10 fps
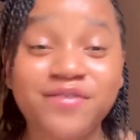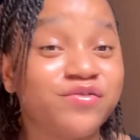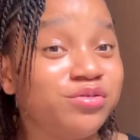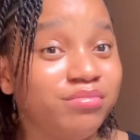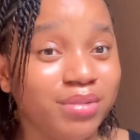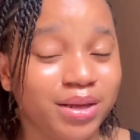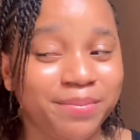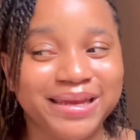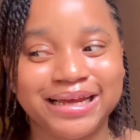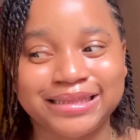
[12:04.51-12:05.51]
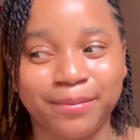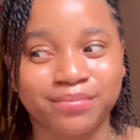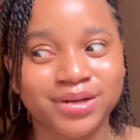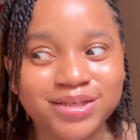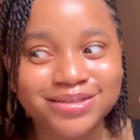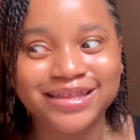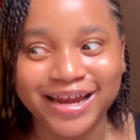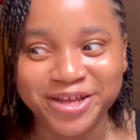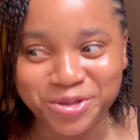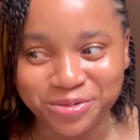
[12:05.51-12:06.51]
Even me that I'm
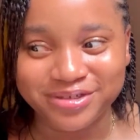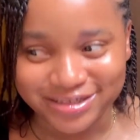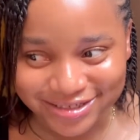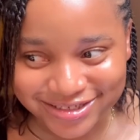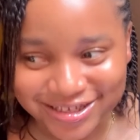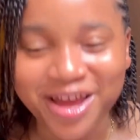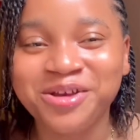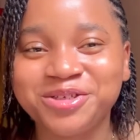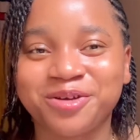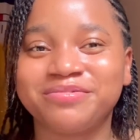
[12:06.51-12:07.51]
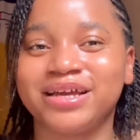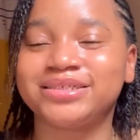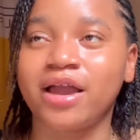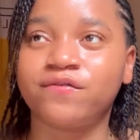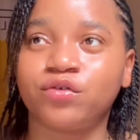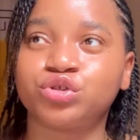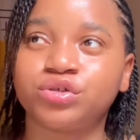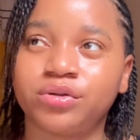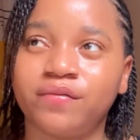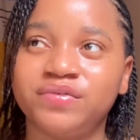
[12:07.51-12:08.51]
telling you this, sometimes I fall
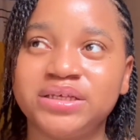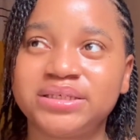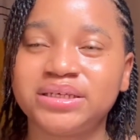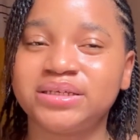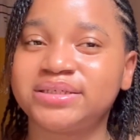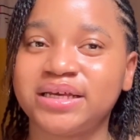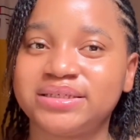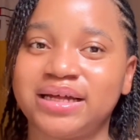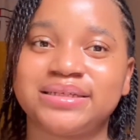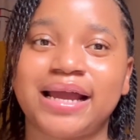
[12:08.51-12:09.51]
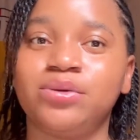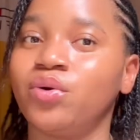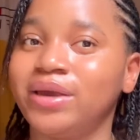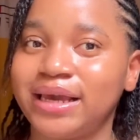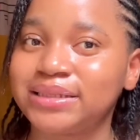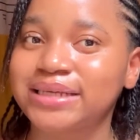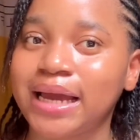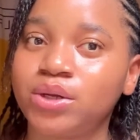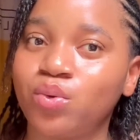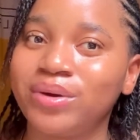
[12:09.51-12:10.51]
short of this in the sense that I don't get
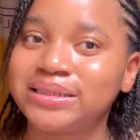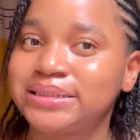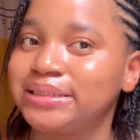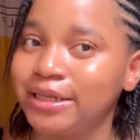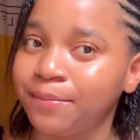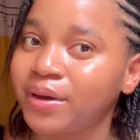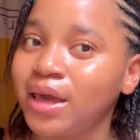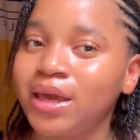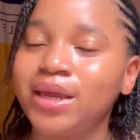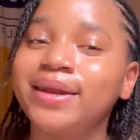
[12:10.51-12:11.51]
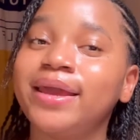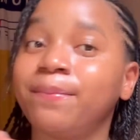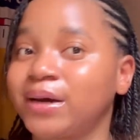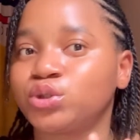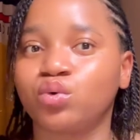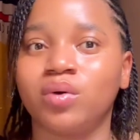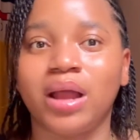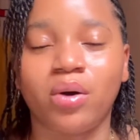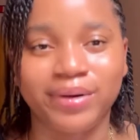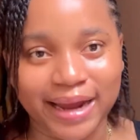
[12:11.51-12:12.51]
adequate sleep in a
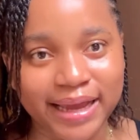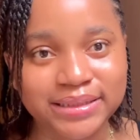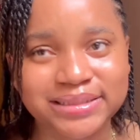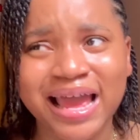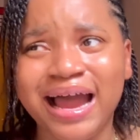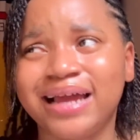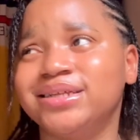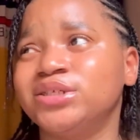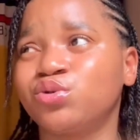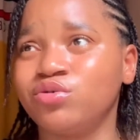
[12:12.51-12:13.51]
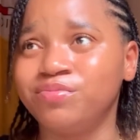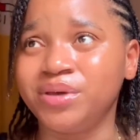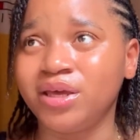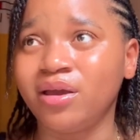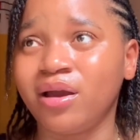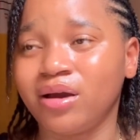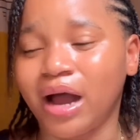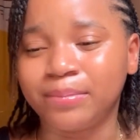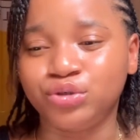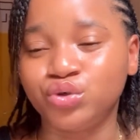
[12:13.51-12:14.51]
particular night, and this could be
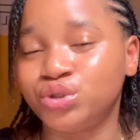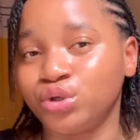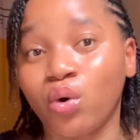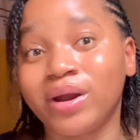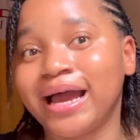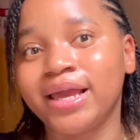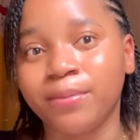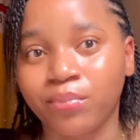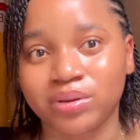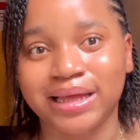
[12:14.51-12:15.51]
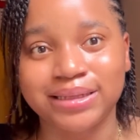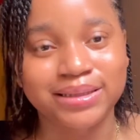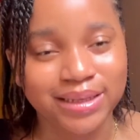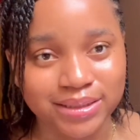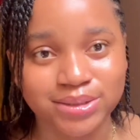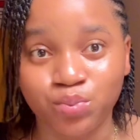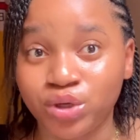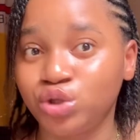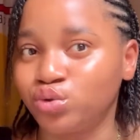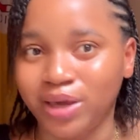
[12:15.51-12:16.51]
due to other important things we
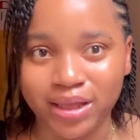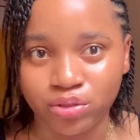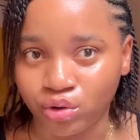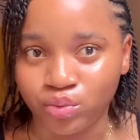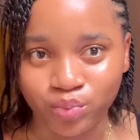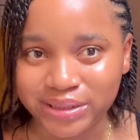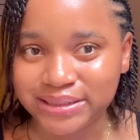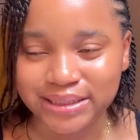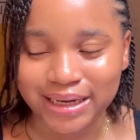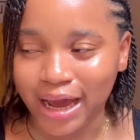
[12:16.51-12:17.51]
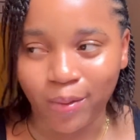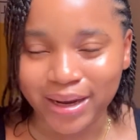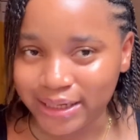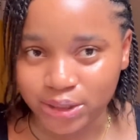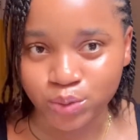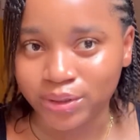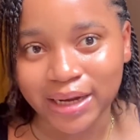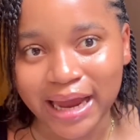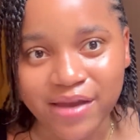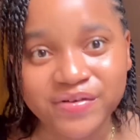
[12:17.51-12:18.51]
need to get done with in our
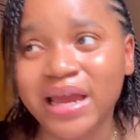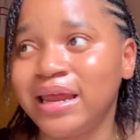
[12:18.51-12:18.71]
day-to-day life.